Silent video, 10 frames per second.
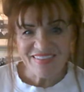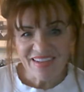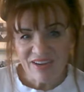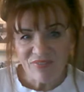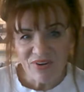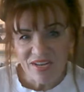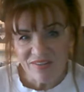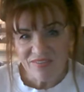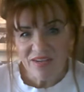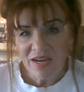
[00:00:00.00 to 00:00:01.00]
Hey
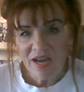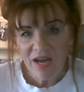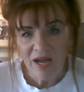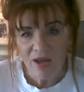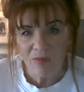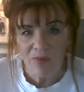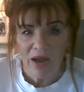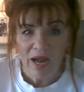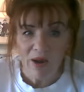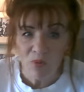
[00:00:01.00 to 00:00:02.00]
friends,
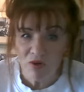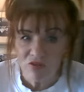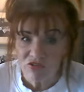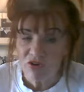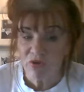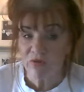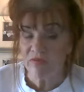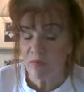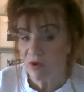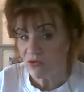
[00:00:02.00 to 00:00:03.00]
I want to show you
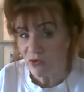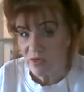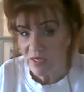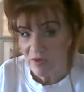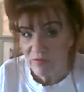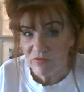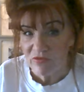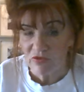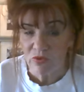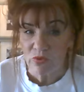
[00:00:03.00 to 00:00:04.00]
some alternatives
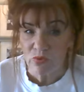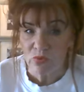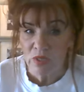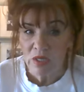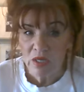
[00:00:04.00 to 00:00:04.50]
to